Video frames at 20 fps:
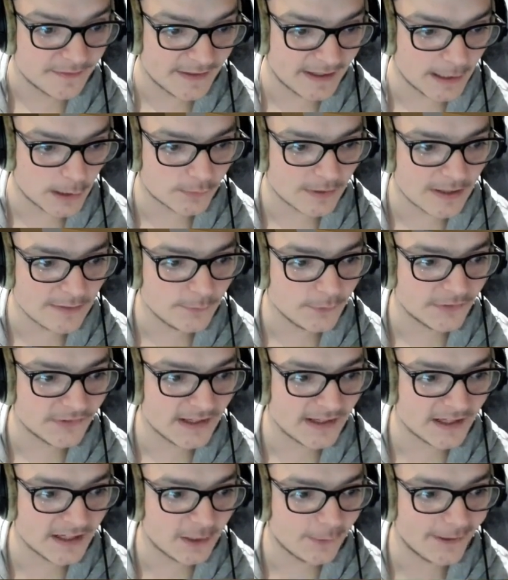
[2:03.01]
That gravel's
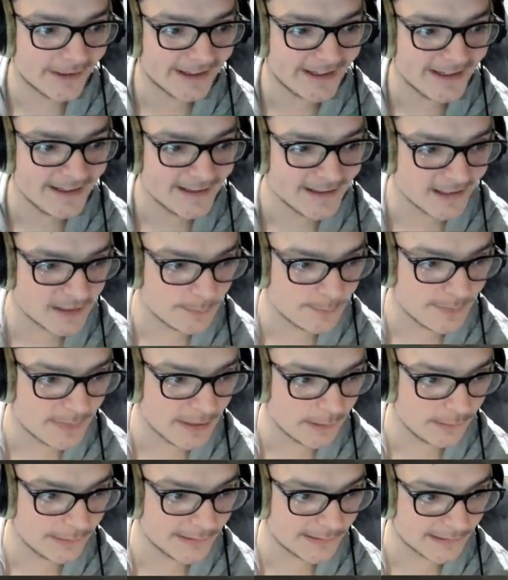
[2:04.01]
then going into the
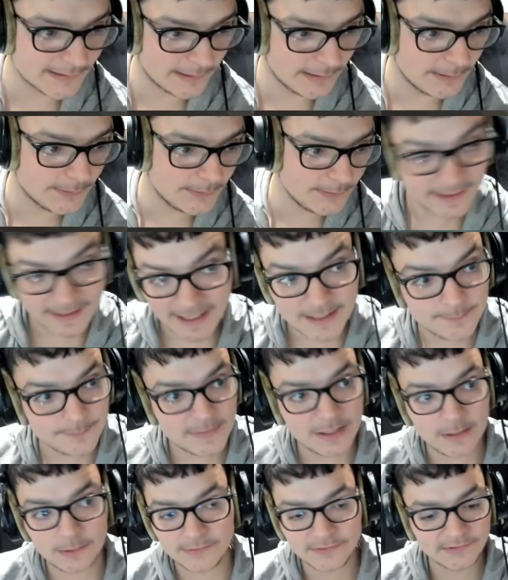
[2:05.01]
millstone, getting
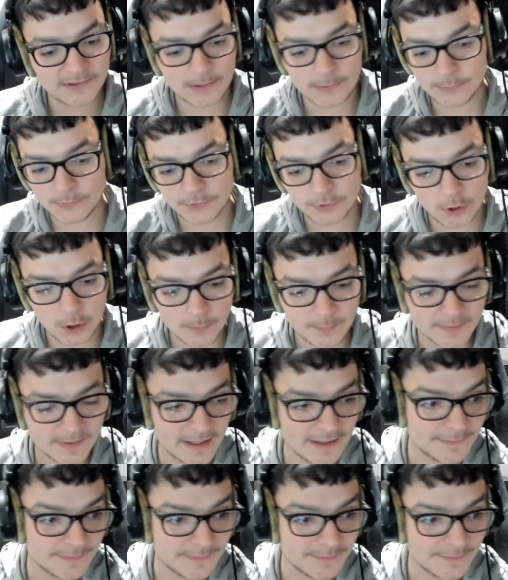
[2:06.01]
millstoned up,